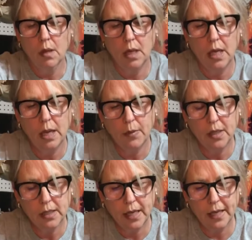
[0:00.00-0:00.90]
And I'm going
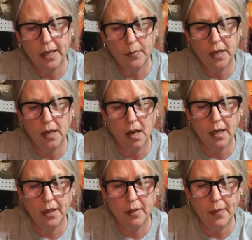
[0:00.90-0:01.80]
to tie him in a
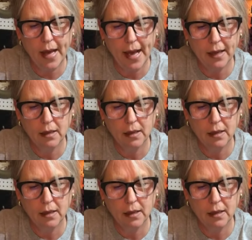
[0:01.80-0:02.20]
knot in the back.